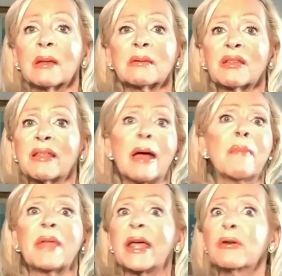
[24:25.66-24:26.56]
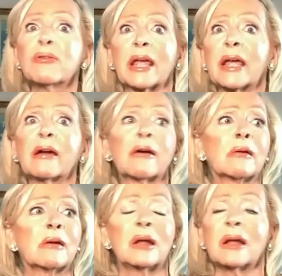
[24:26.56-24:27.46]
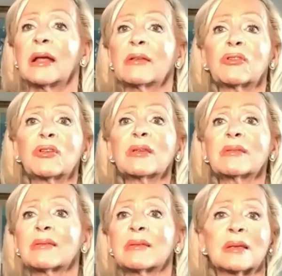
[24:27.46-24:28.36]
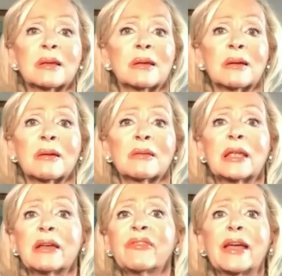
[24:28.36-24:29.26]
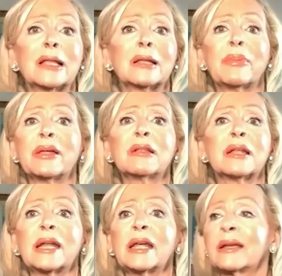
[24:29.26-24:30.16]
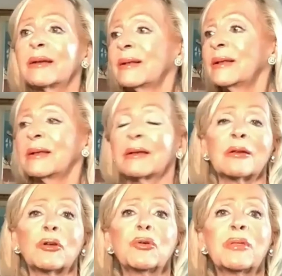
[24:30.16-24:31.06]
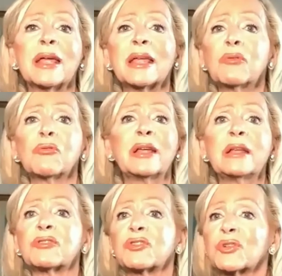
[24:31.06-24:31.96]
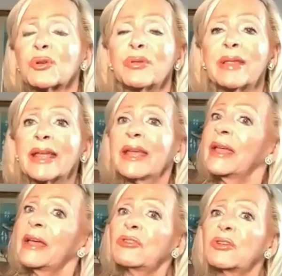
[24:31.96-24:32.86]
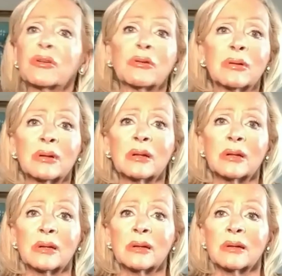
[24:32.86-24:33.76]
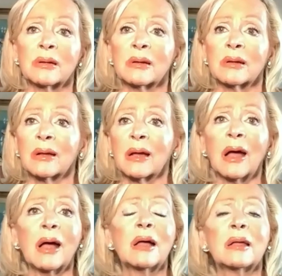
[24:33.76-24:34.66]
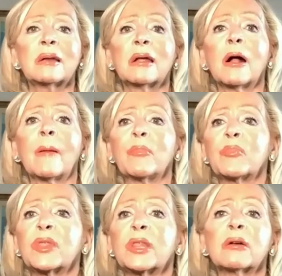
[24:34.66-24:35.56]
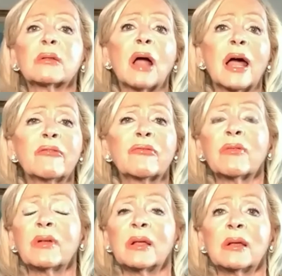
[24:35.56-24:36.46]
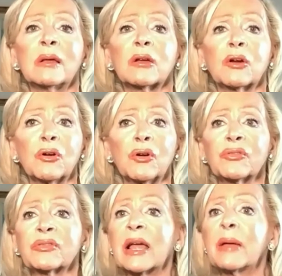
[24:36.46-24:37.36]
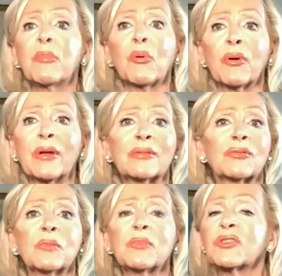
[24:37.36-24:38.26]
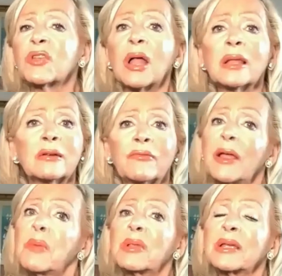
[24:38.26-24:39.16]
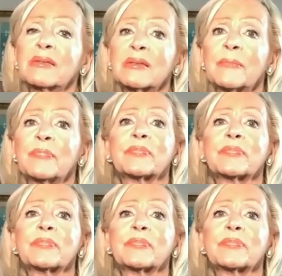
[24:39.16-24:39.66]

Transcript: to them, they don't care. It's just the availability, who they can reach, who they can get to. And there are a lot of girls and boys from solid families